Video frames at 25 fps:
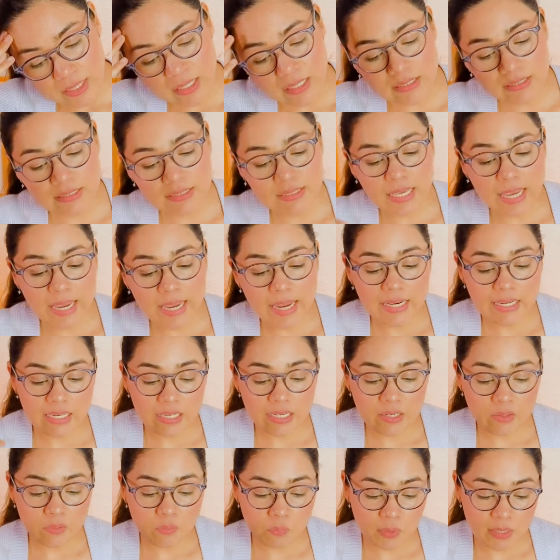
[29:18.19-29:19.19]
is
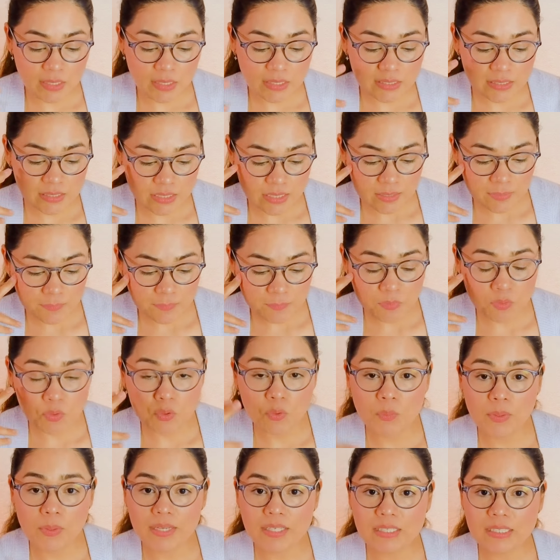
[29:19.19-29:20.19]
gaining wisdom
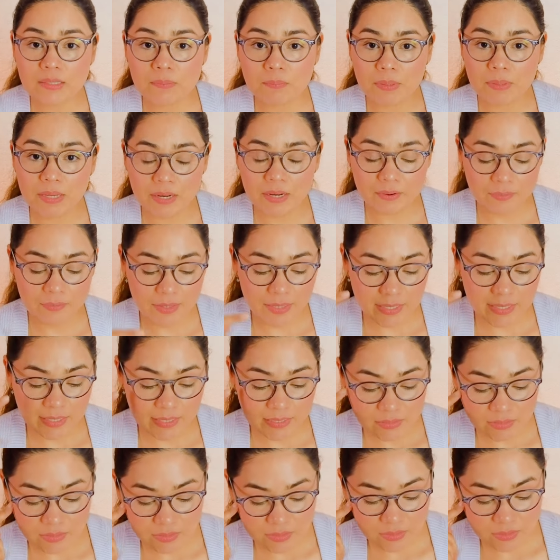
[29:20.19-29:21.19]
through
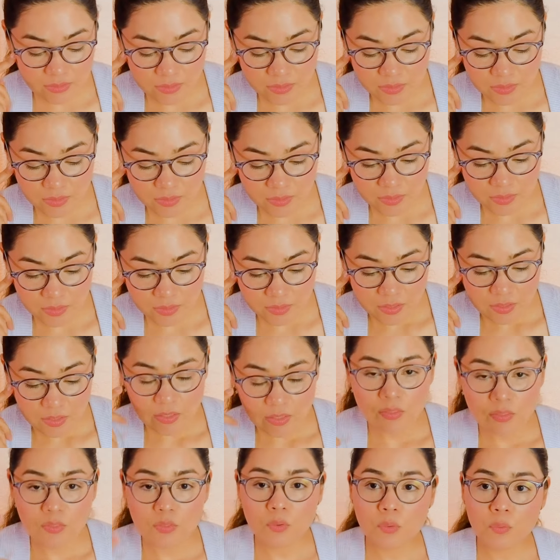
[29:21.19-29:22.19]
experience,
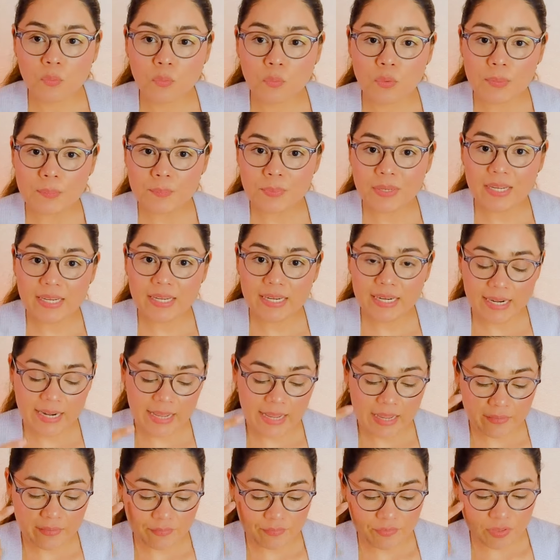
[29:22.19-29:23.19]
through repeated
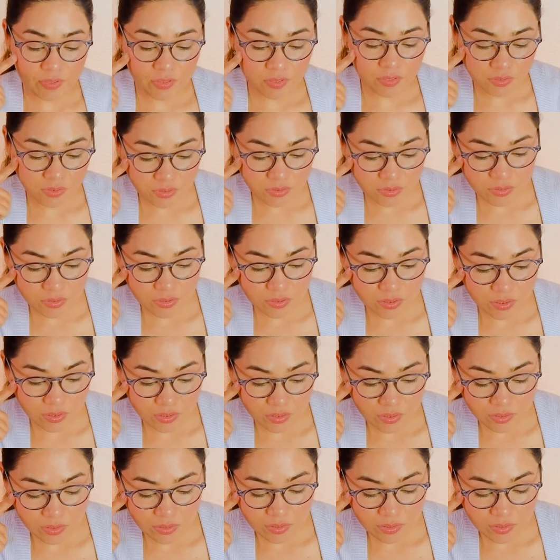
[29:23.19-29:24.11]
efforts.